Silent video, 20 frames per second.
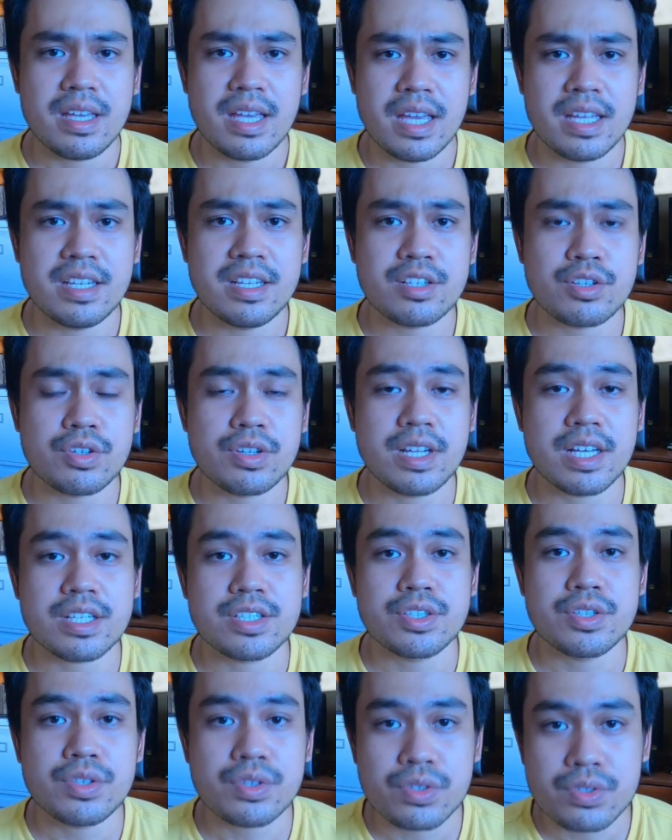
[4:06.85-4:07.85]
And in
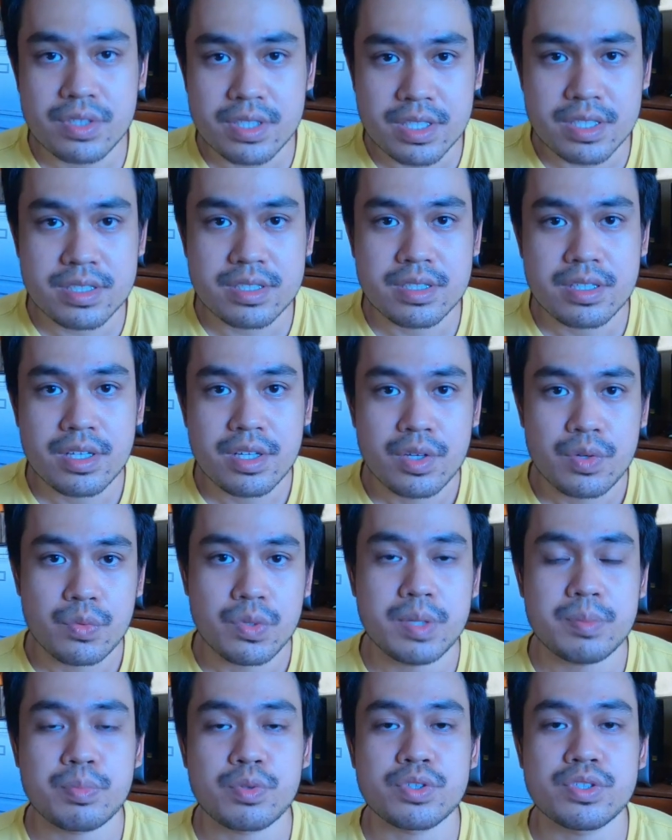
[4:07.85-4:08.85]
connection to this,
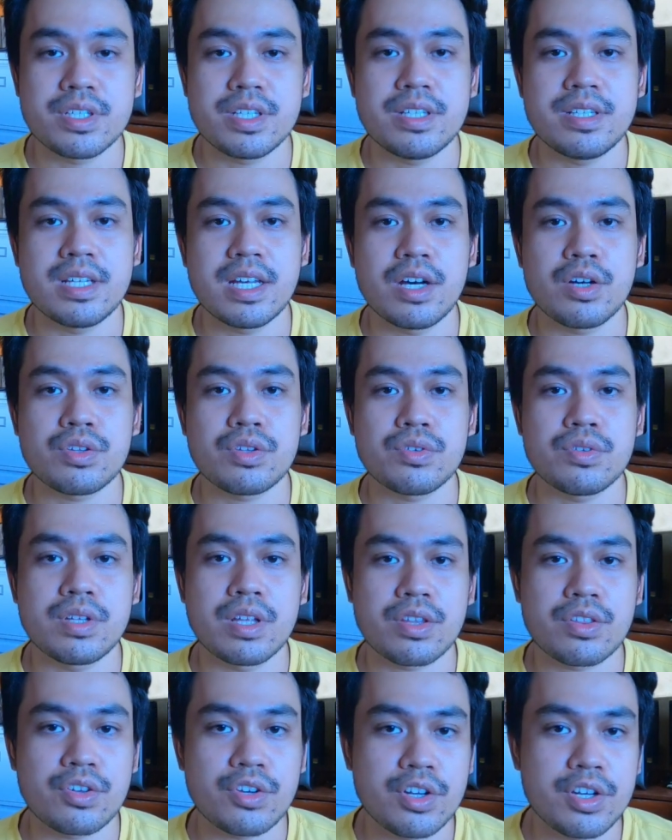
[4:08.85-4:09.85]
we proceed now to
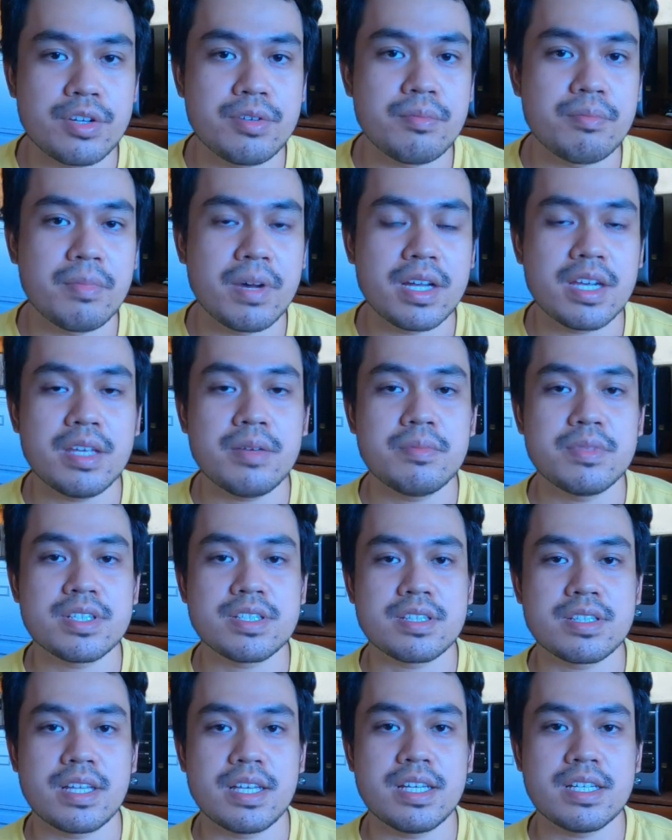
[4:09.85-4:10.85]
the third money
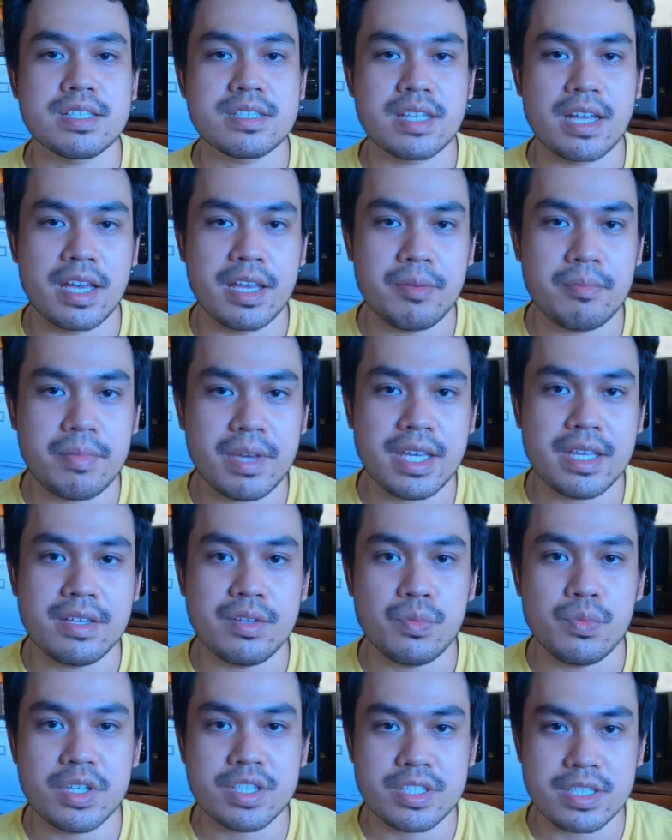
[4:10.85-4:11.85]
mistakes I made,
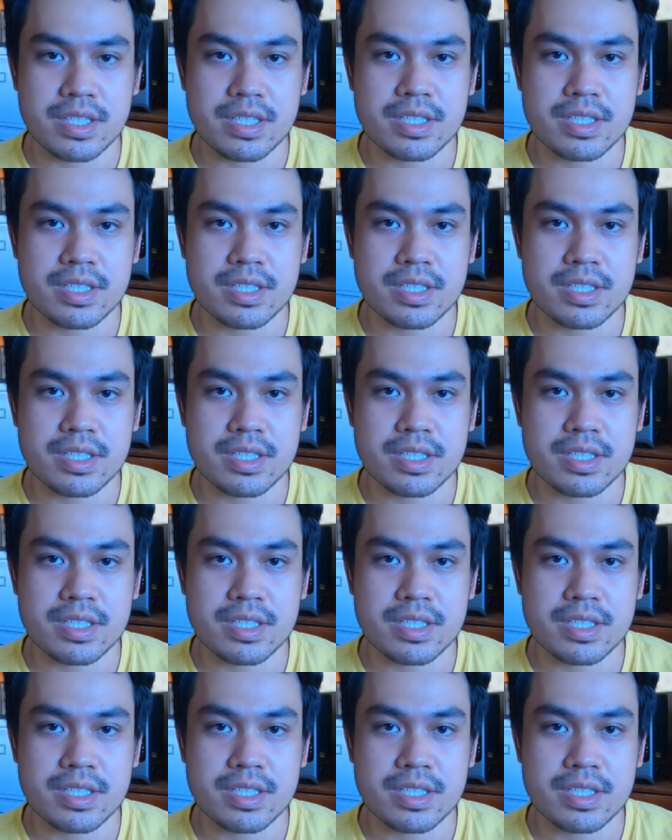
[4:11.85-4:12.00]
which